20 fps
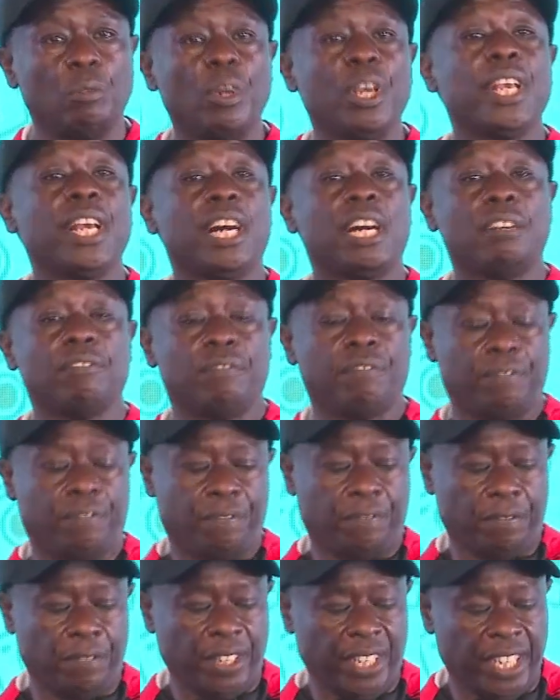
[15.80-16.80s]
We
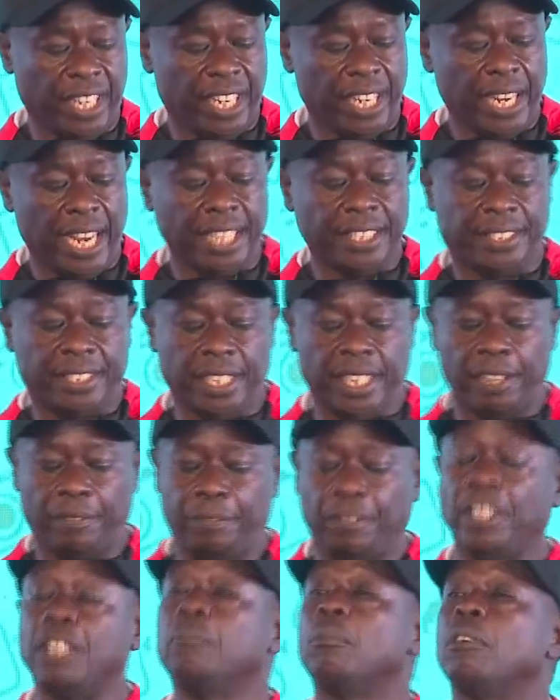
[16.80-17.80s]
have ignited a
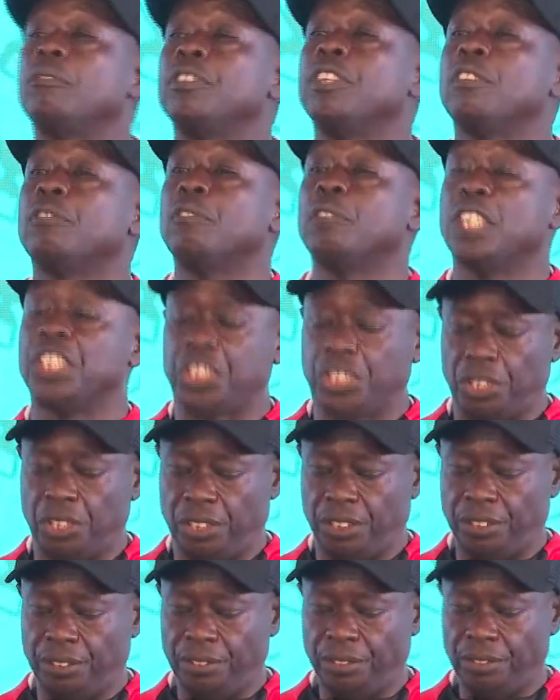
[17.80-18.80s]
flame of
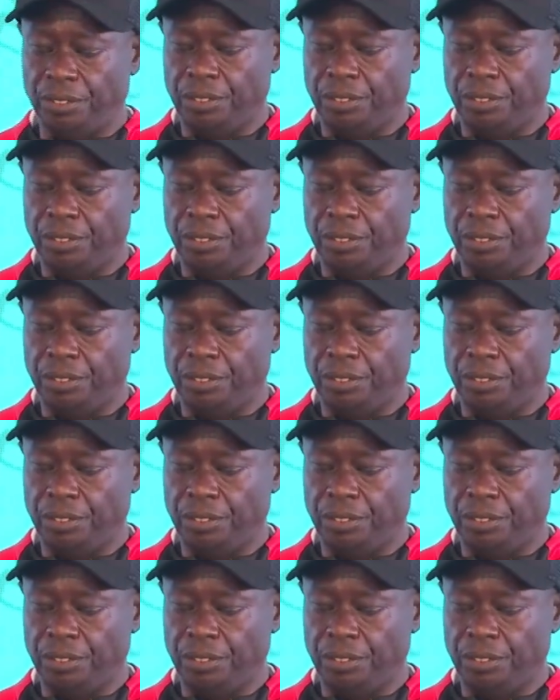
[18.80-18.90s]
innovation,